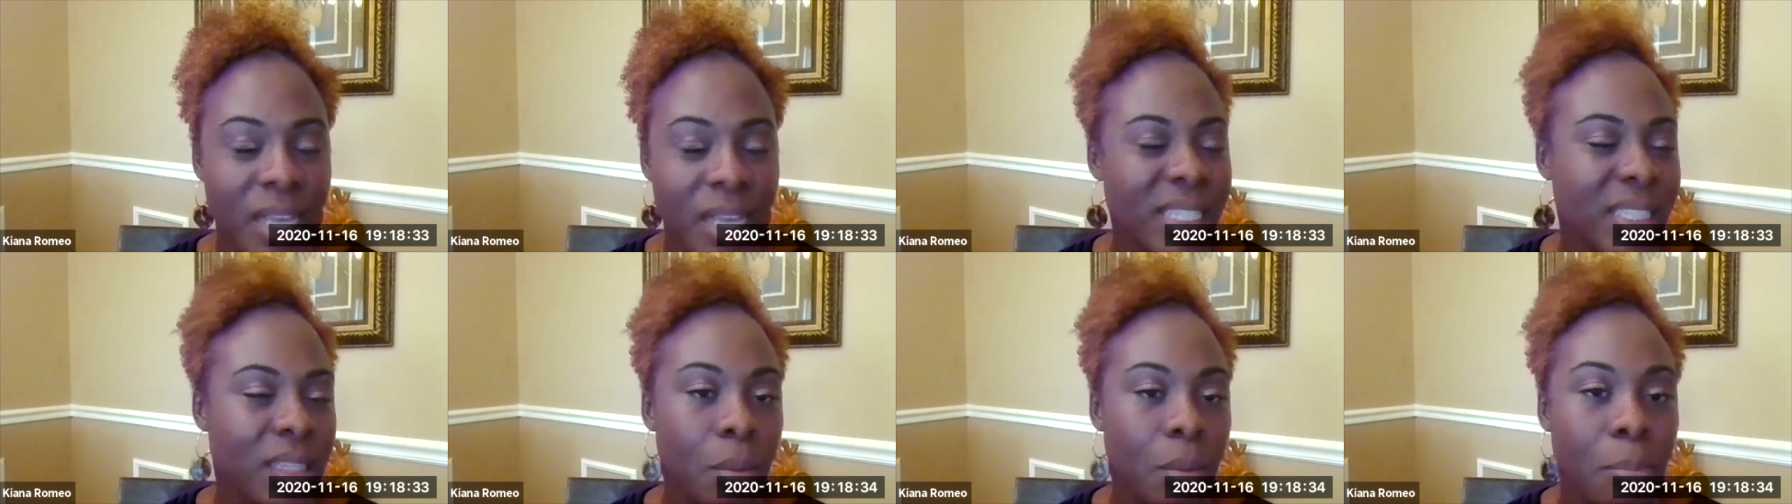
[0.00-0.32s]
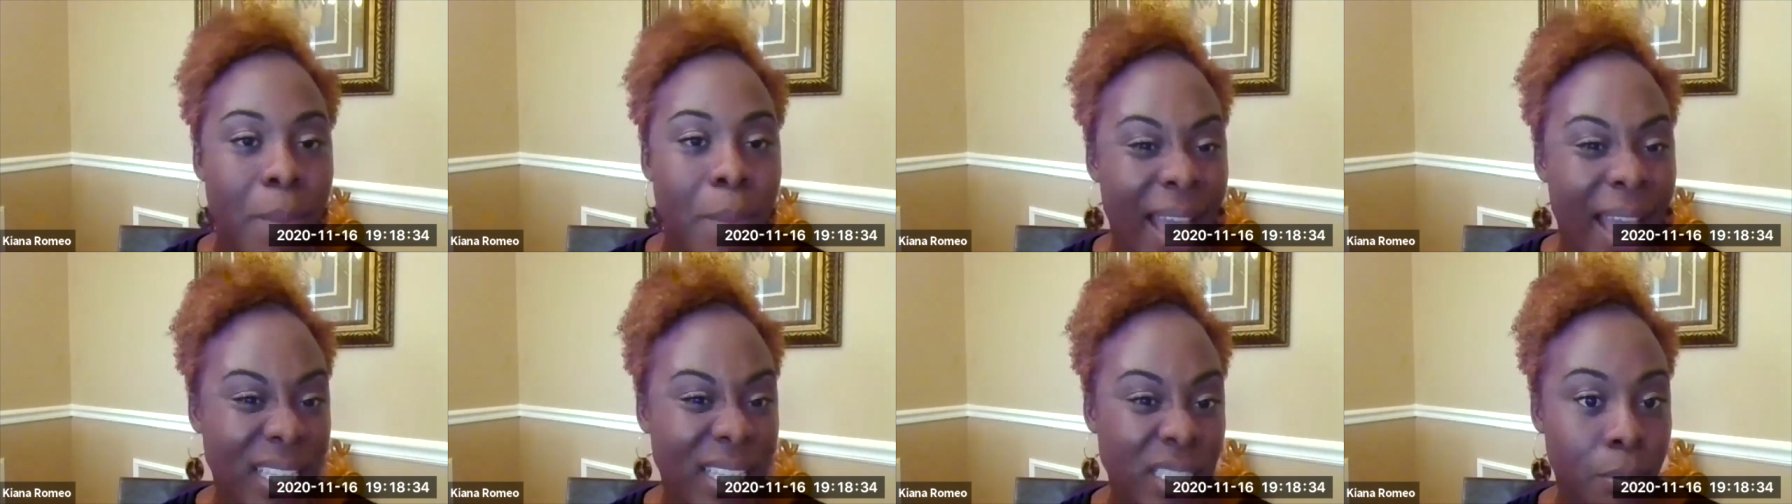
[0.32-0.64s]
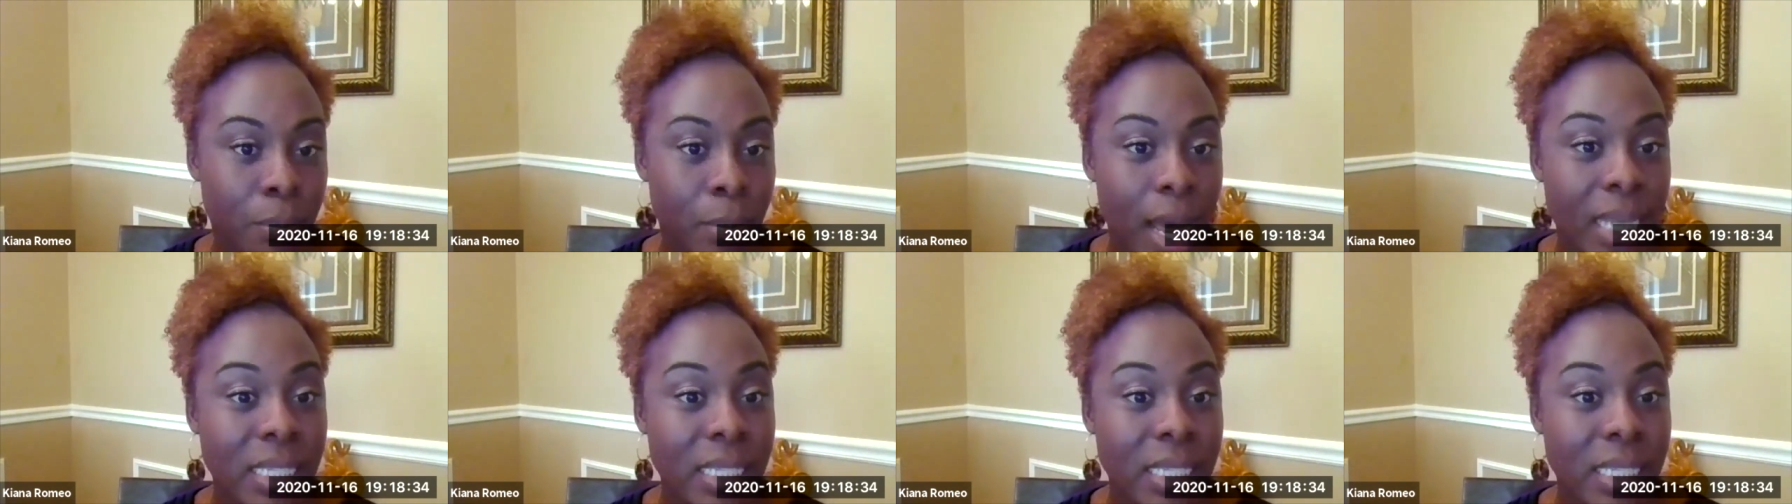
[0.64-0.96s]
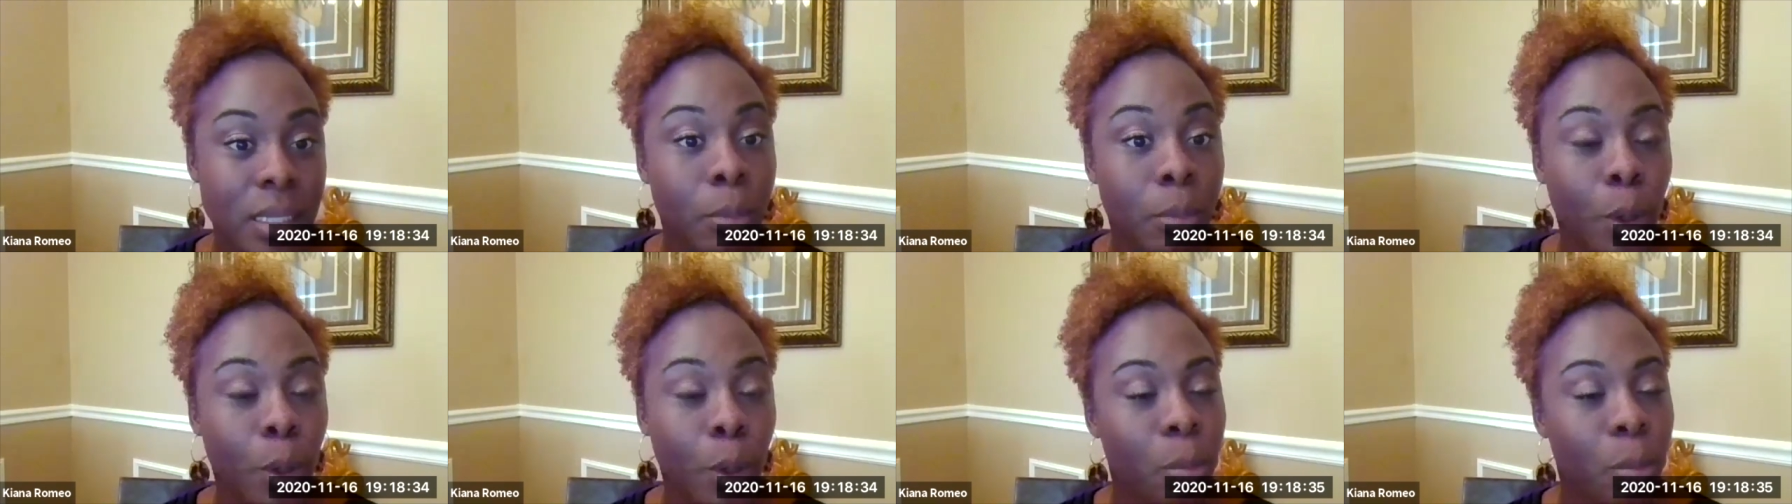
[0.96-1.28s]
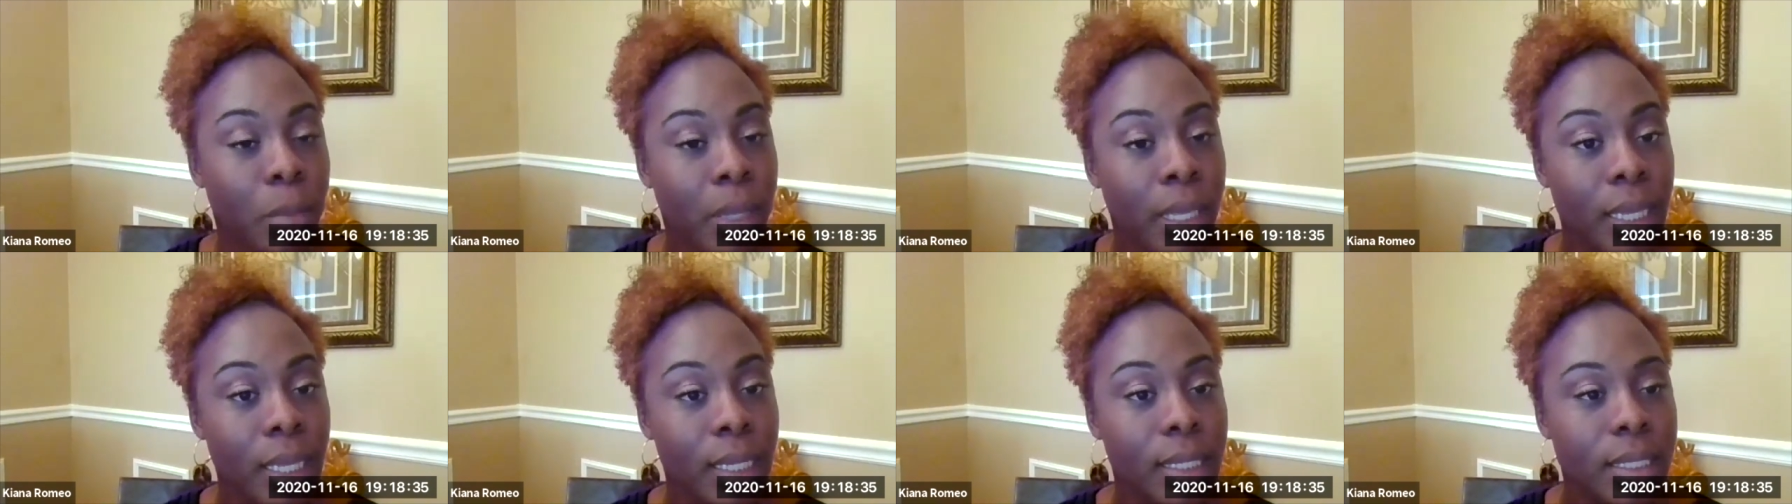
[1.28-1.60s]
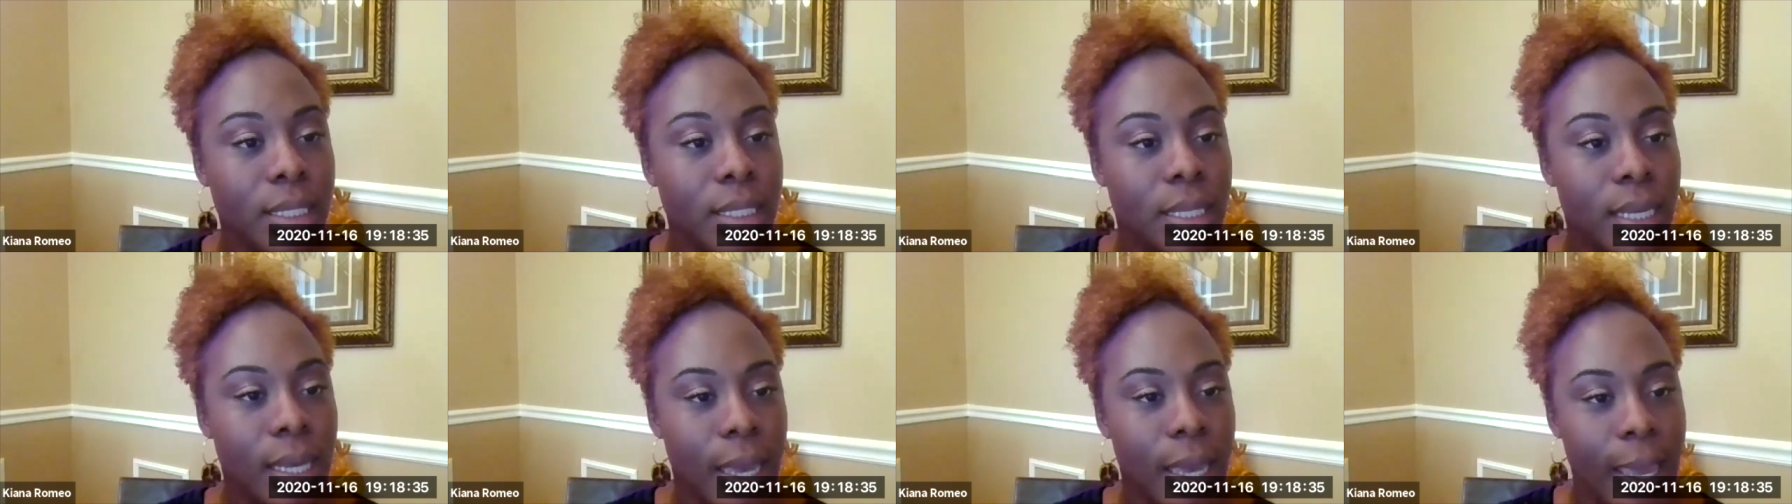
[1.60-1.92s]
is to maximize the moment.
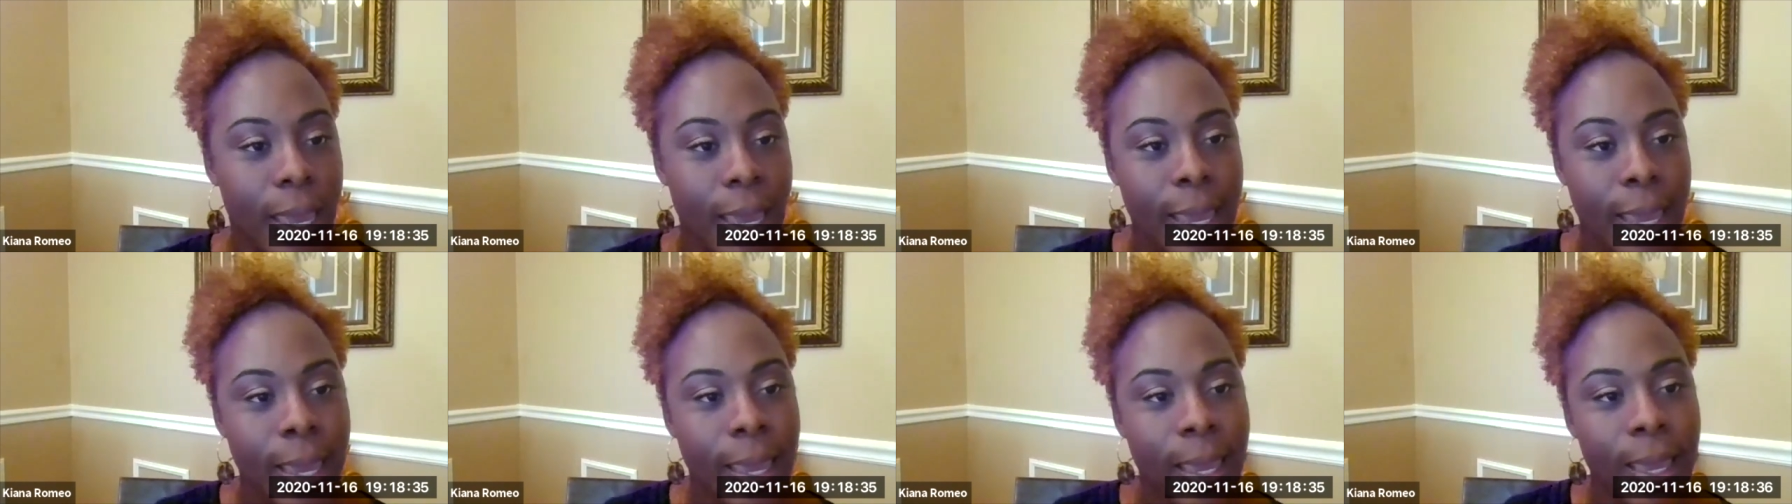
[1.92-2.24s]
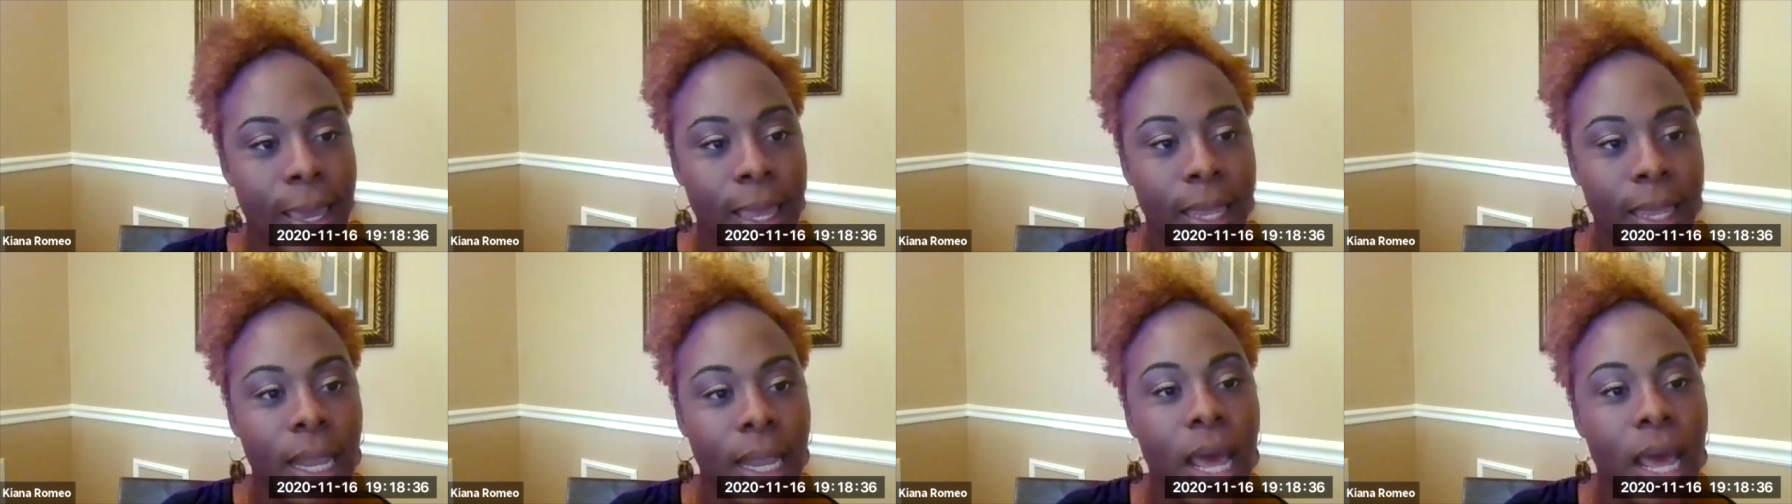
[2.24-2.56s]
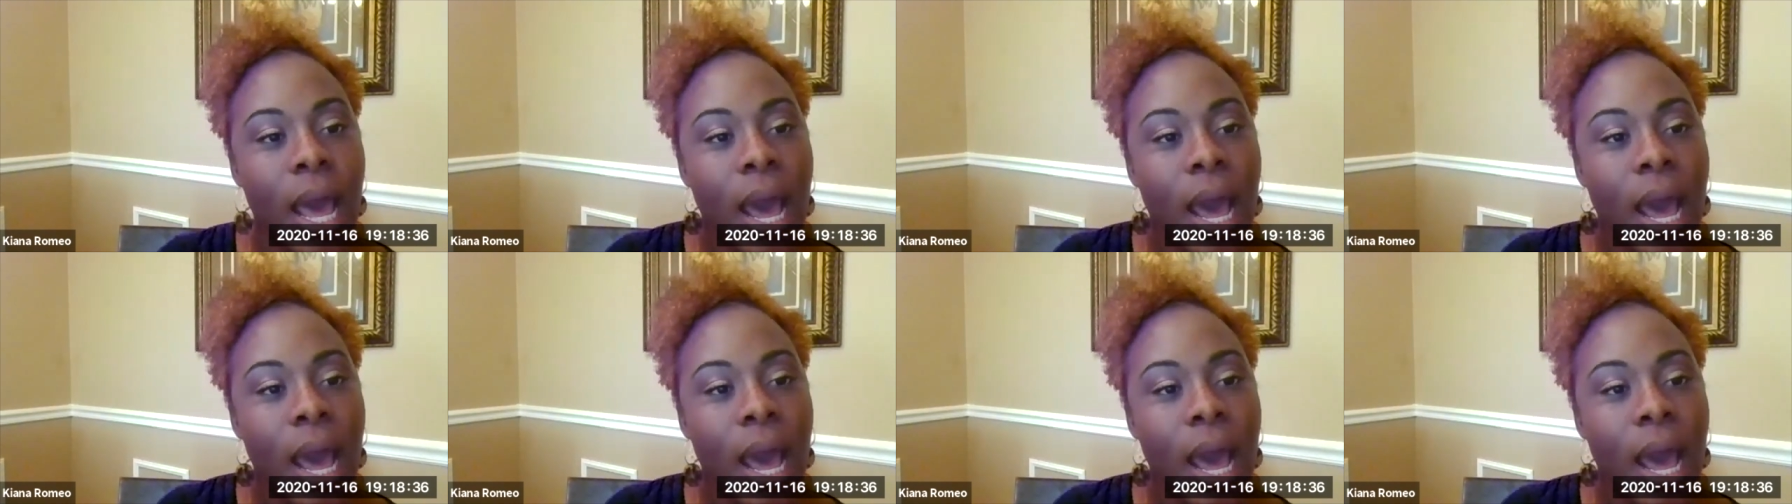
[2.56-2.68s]
And